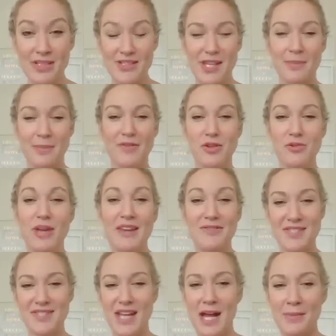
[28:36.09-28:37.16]
some of you gave
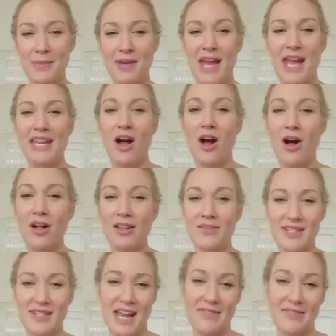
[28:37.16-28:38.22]
some, and all of
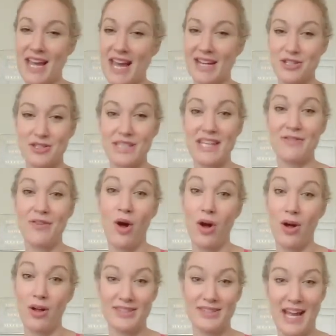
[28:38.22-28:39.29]
us have to actually give
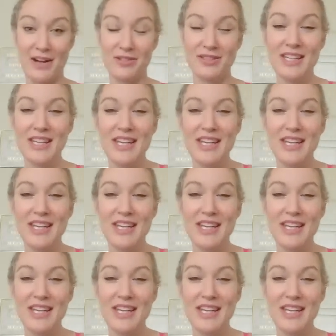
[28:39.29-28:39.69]
all now.